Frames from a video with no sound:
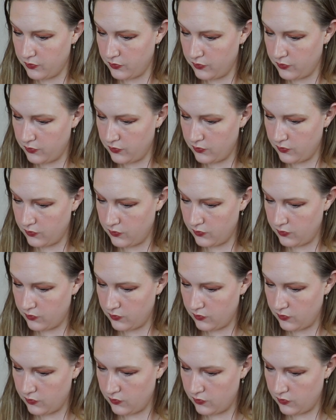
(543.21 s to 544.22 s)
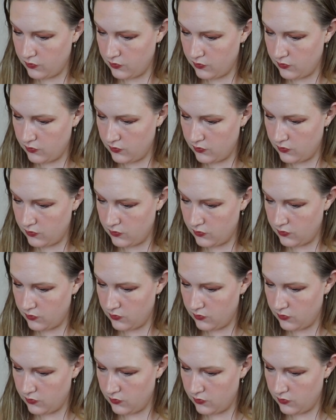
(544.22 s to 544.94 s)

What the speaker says: [no speech]